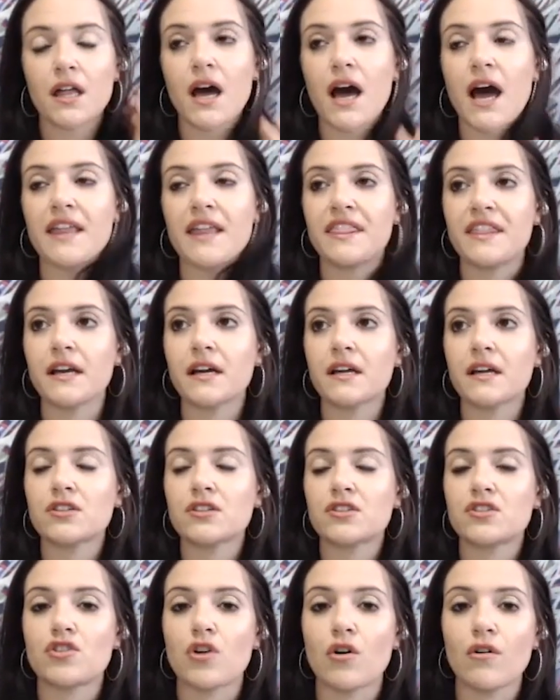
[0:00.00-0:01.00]
I think
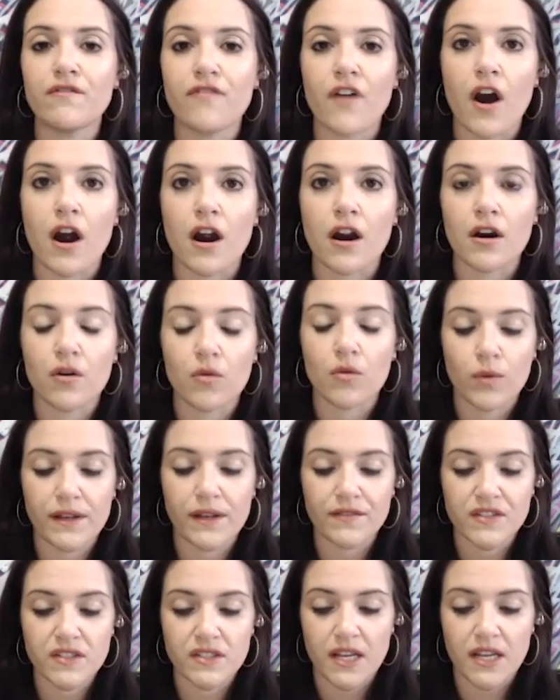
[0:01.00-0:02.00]
so far
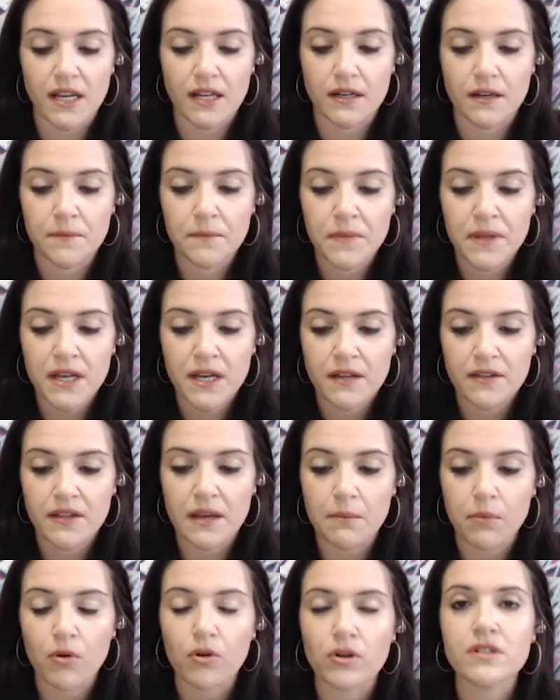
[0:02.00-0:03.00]
we've seen the
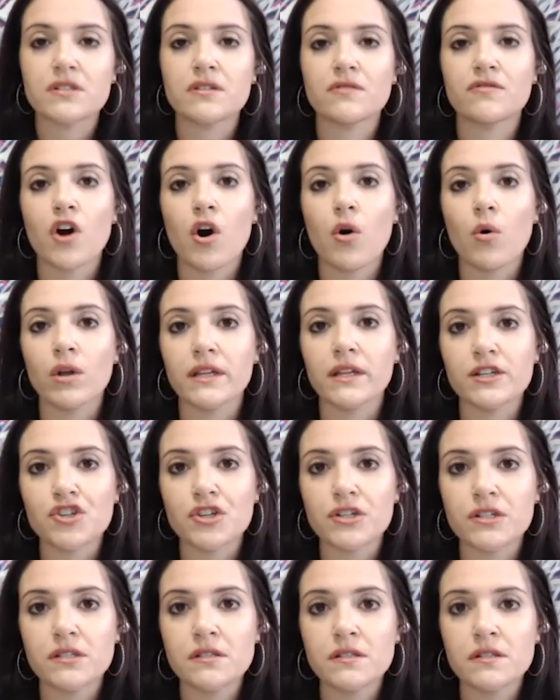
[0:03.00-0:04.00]
importance of
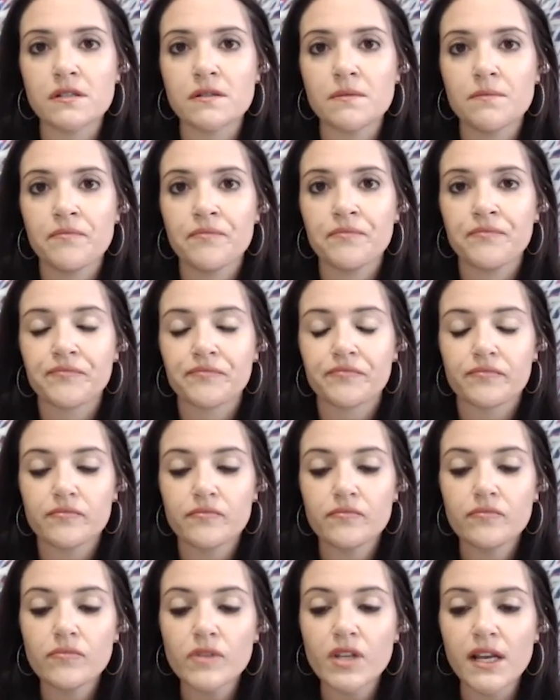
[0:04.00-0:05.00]
coalitions
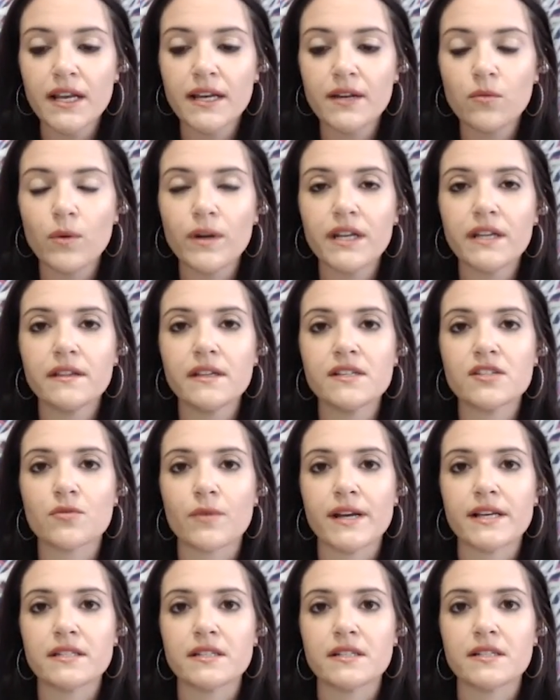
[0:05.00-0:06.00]
in winning these
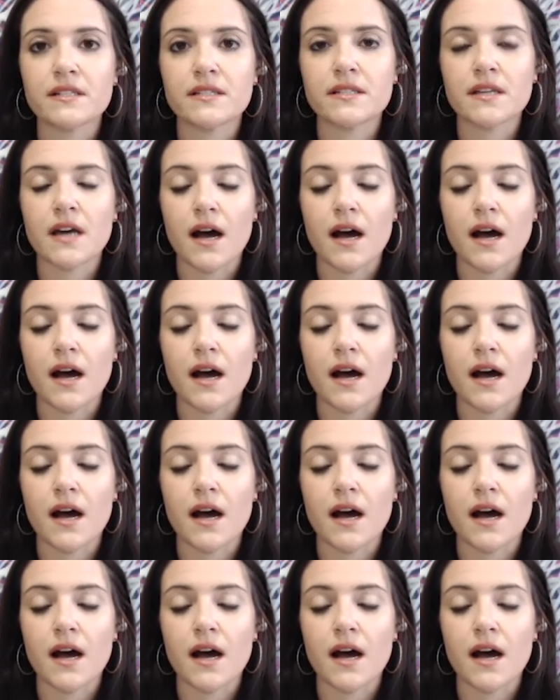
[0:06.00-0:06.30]
races.